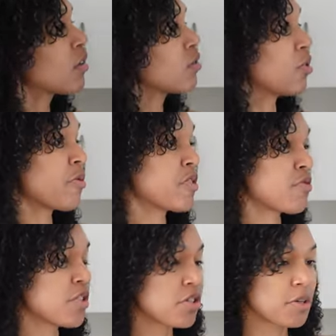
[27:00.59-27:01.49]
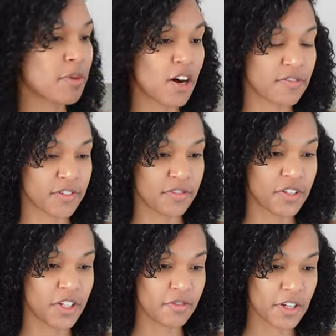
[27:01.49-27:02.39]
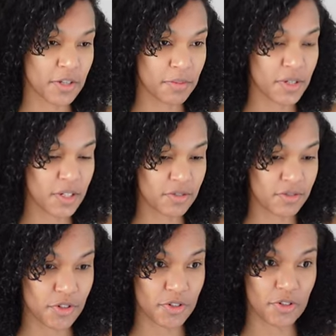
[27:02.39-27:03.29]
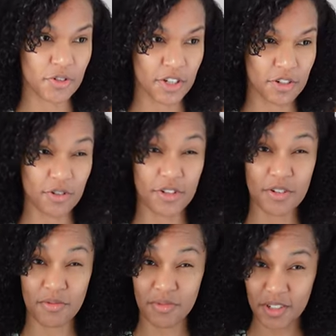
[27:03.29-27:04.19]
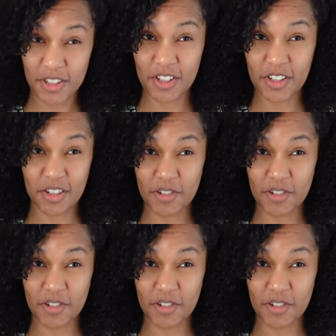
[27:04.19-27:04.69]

well, it was originally bought for a vegan recipe dessert that turned out really good,